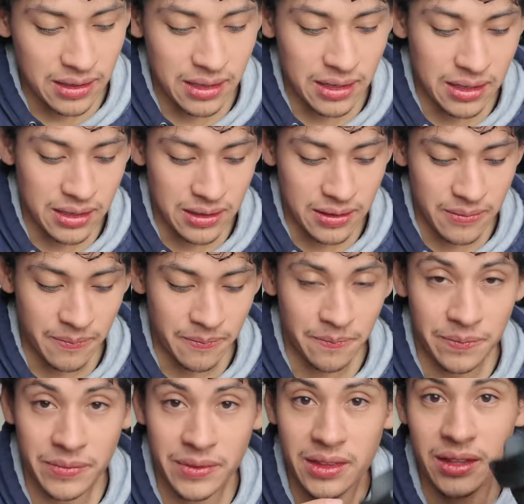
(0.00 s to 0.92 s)

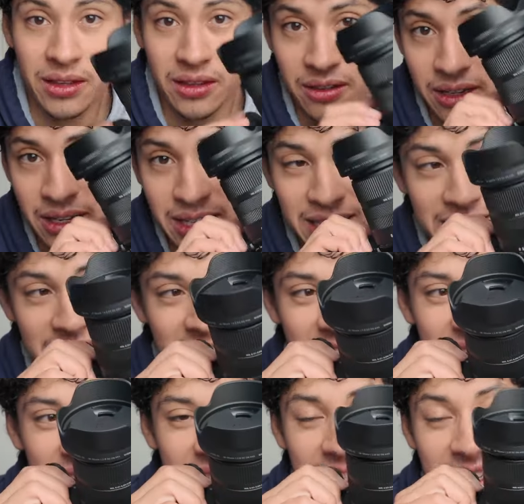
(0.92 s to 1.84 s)
Look at this,
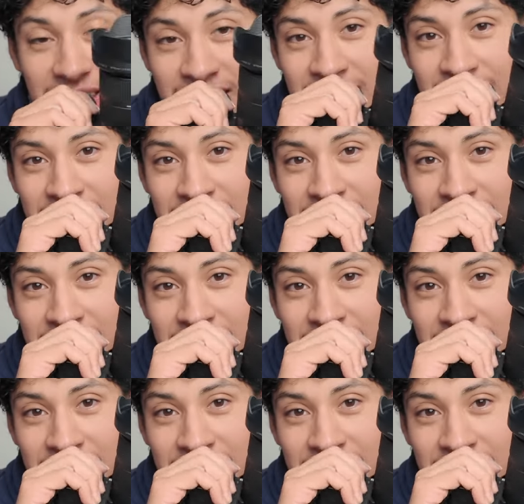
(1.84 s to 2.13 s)
guys.